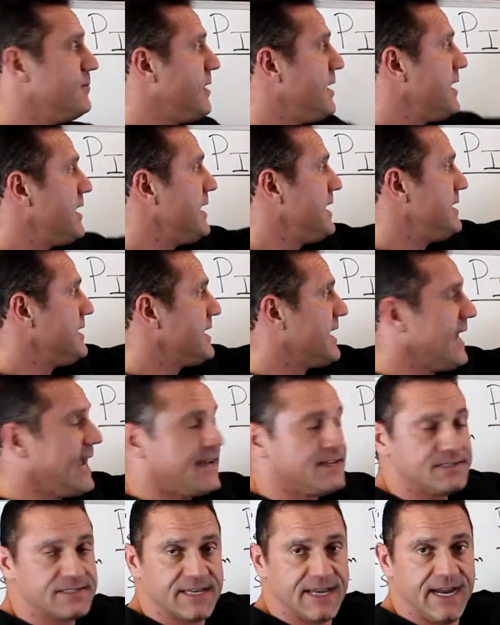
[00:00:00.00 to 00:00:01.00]
by the
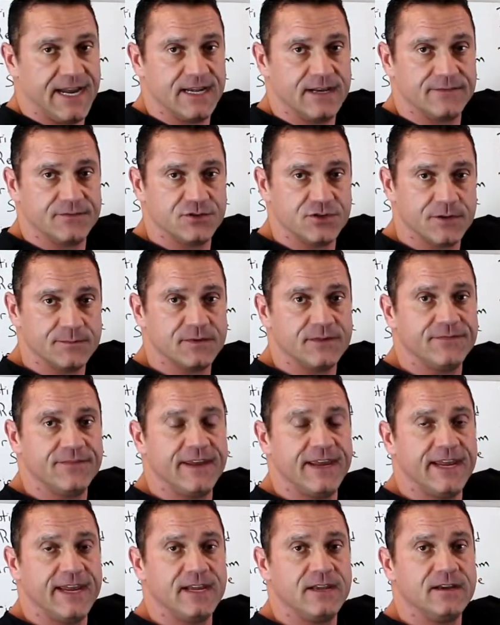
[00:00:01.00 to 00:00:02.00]
cascade of
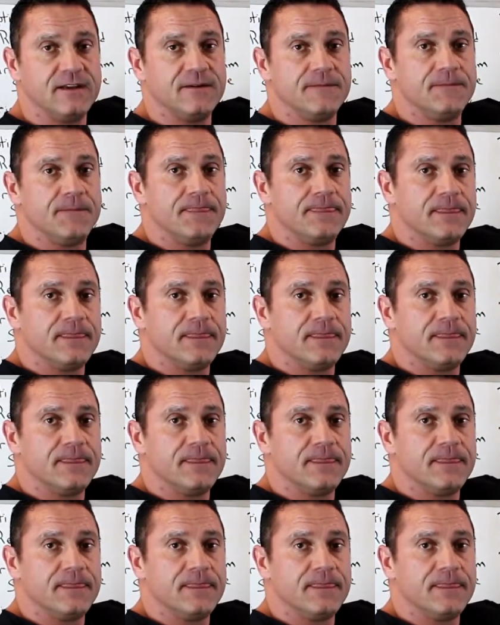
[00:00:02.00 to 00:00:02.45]
tryptophan,